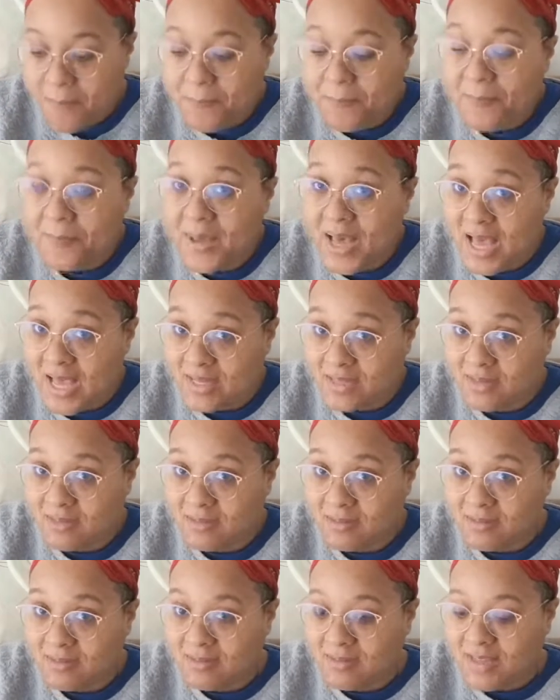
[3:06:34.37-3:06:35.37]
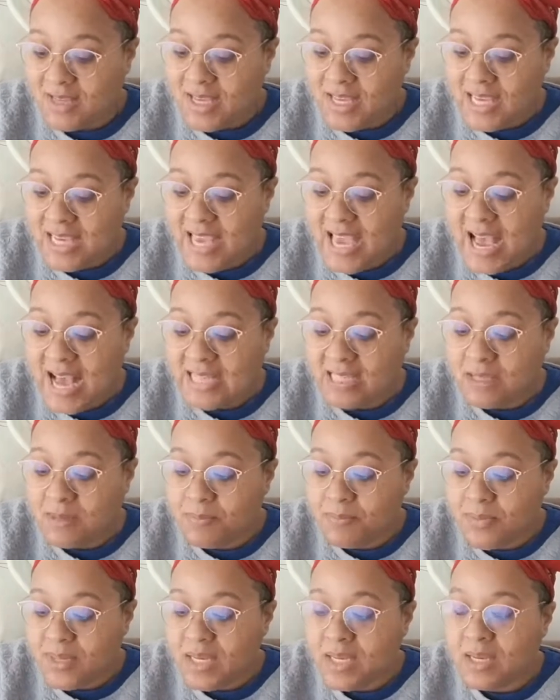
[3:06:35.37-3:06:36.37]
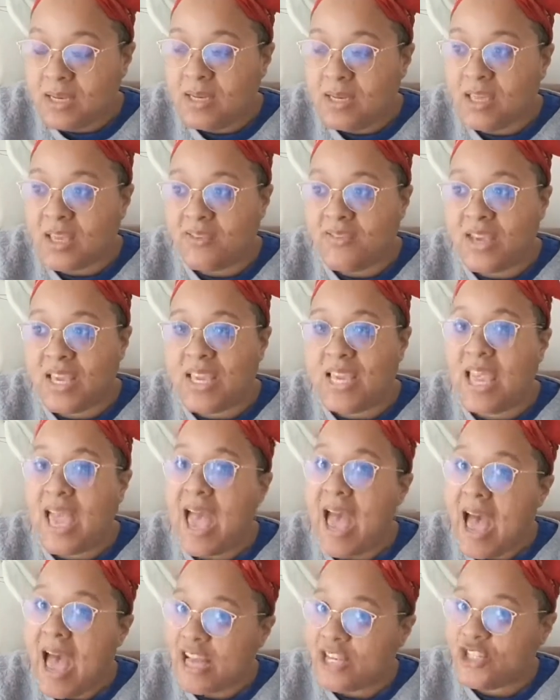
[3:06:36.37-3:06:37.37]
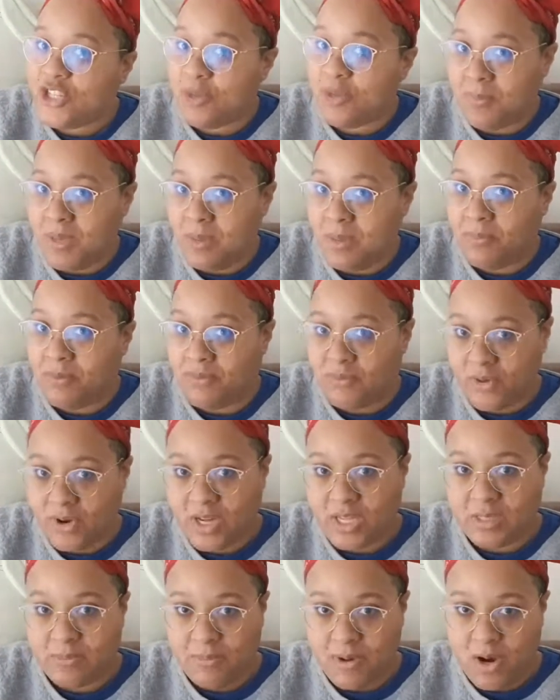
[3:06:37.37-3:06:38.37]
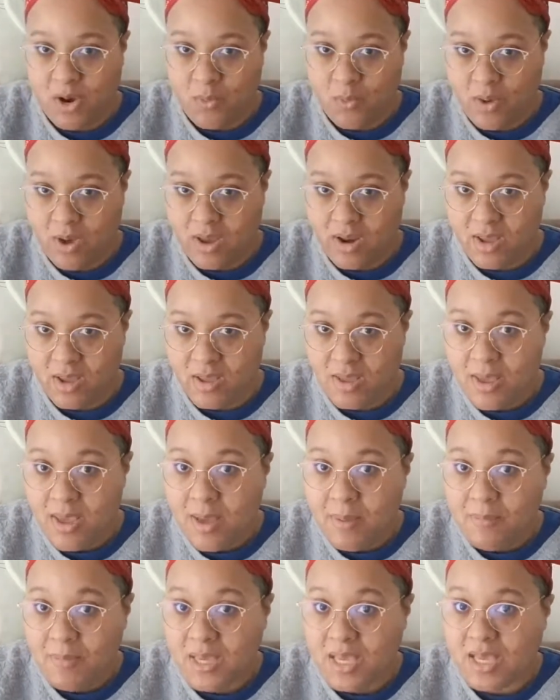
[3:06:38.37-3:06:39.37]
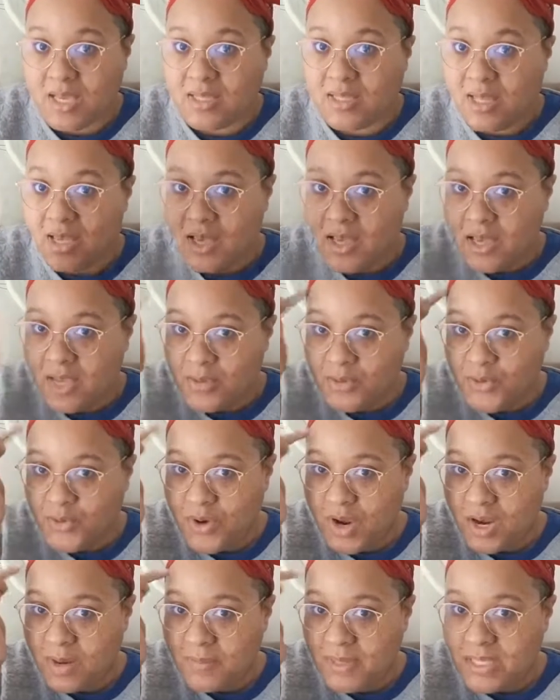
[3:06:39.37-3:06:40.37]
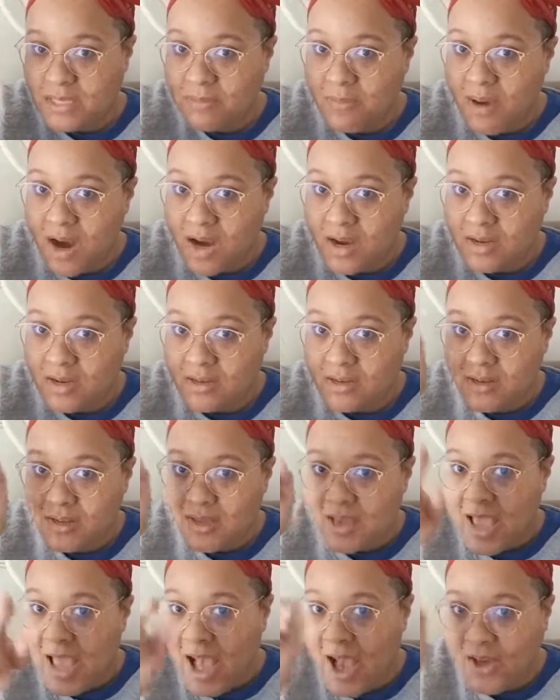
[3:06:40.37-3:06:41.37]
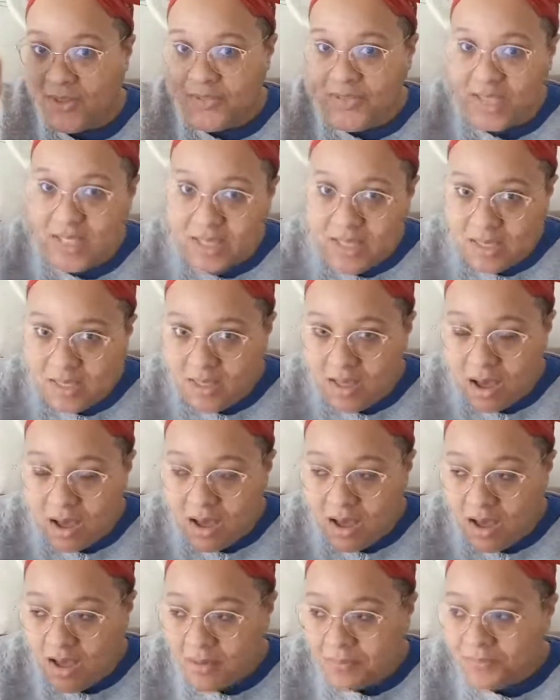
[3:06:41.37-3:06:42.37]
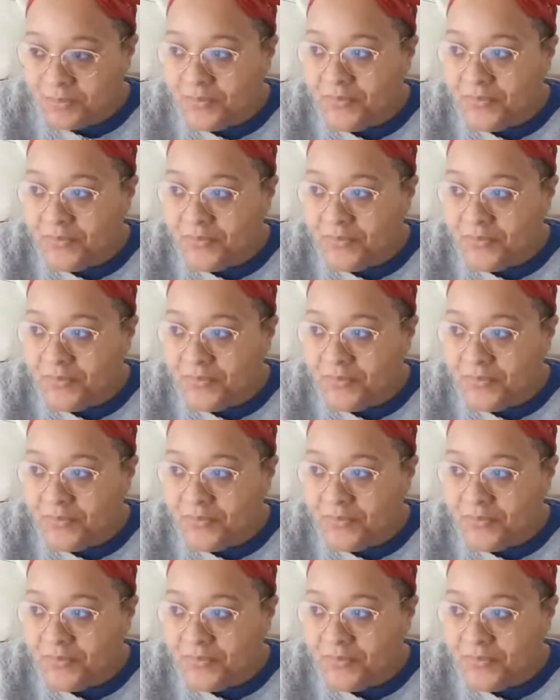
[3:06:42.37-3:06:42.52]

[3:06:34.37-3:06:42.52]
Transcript: But he hasn't been giving cash to people for his marijuana because he was trying to be smart, outthink the law.